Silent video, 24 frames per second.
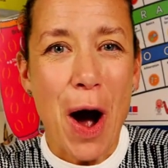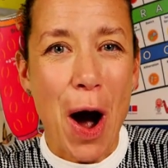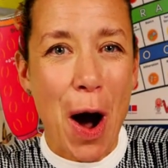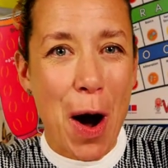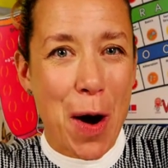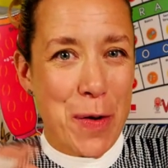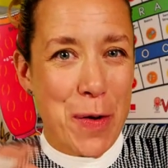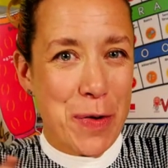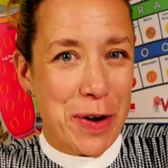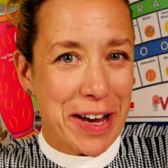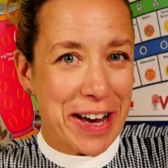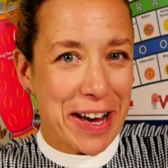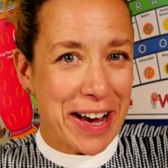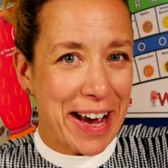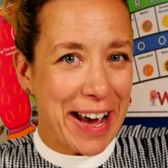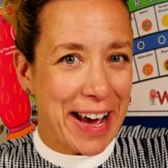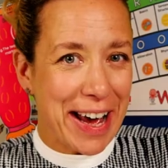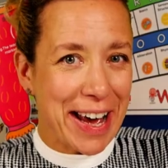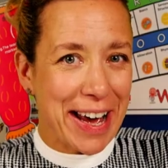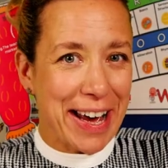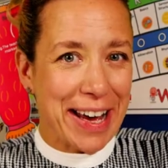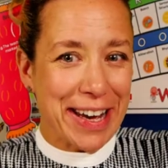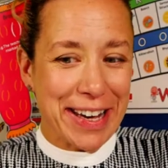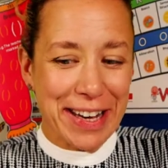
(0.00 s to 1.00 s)

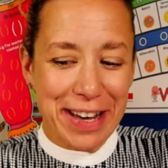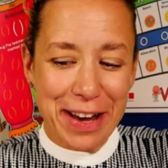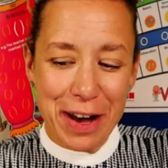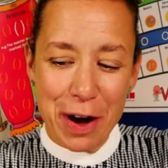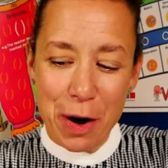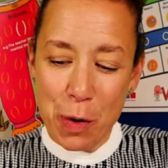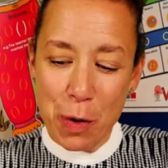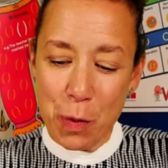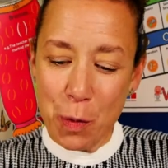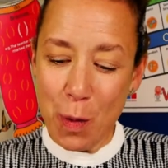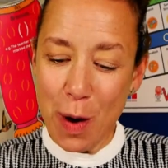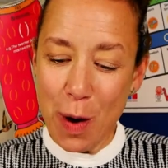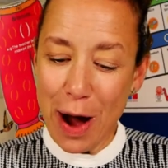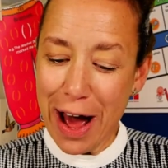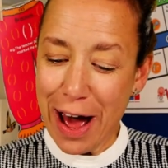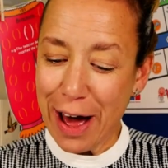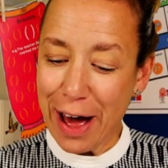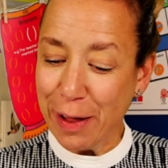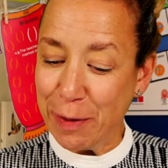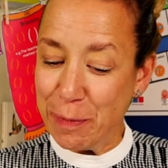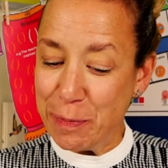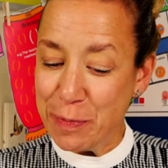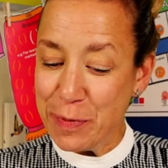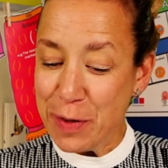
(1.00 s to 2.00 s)
Okay,
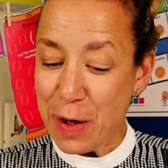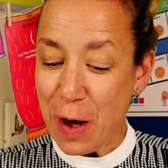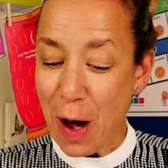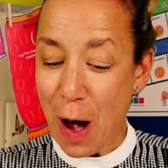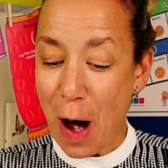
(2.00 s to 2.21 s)
well,